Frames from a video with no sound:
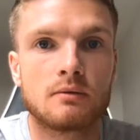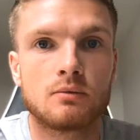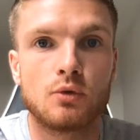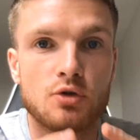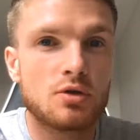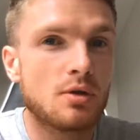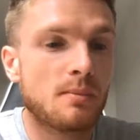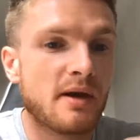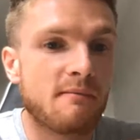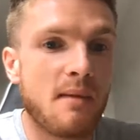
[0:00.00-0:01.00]
we'll just do a
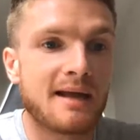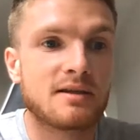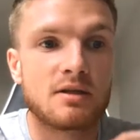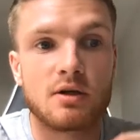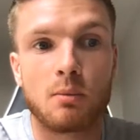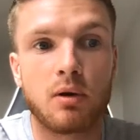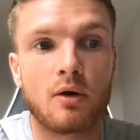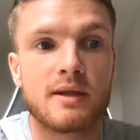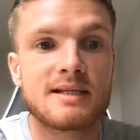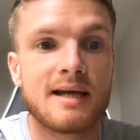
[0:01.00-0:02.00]
bit of maths and
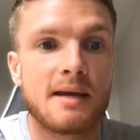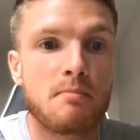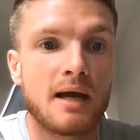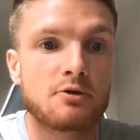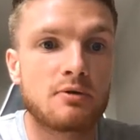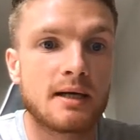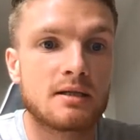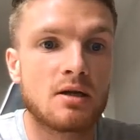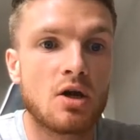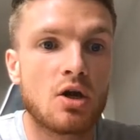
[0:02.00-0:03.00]
apply the same
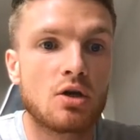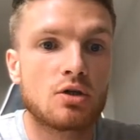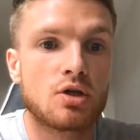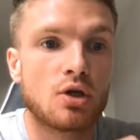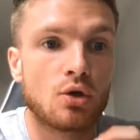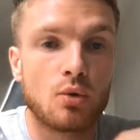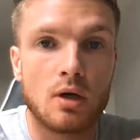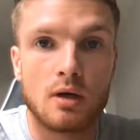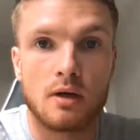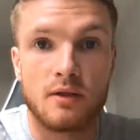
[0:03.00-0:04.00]
metrics
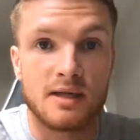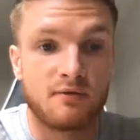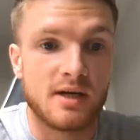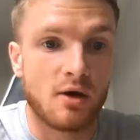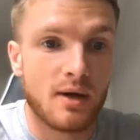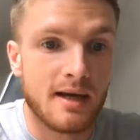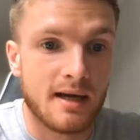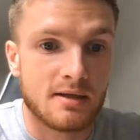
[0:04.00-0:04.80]
to this video here.